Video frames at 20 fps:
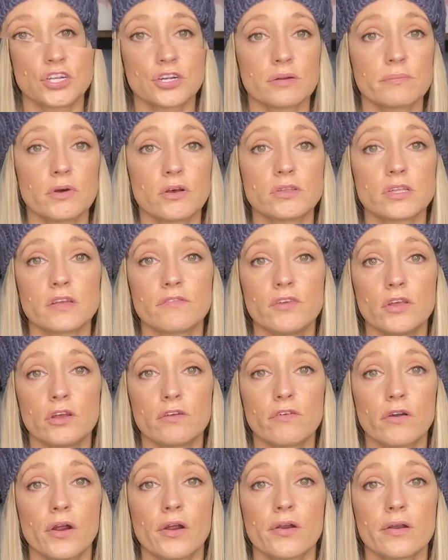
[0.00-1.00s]
most of you
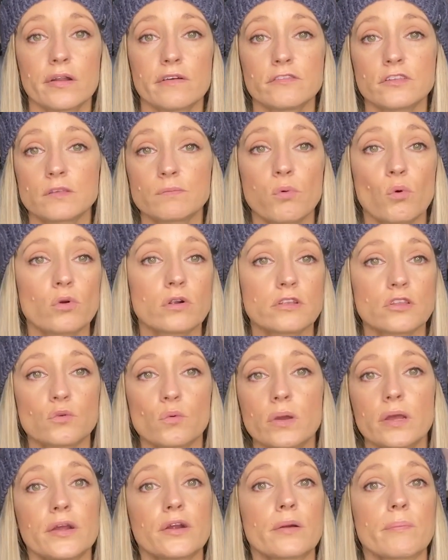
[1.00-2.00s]
have heard of sports
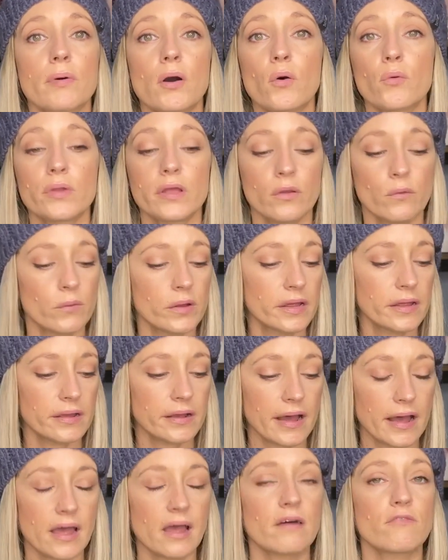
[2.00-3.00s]
wig or pony wig.
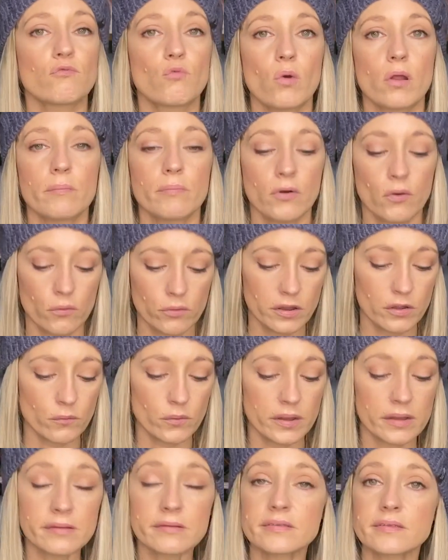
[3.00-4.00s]
I have one pony
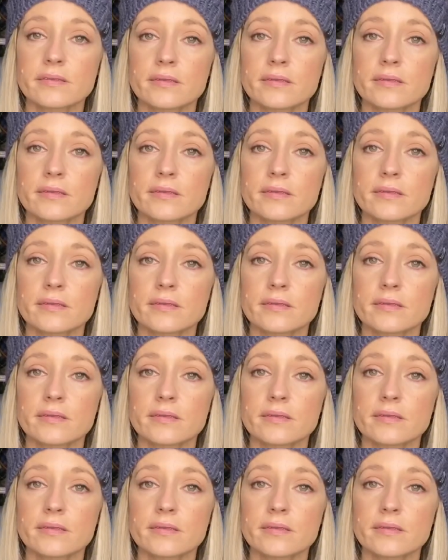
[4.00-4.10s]
wig.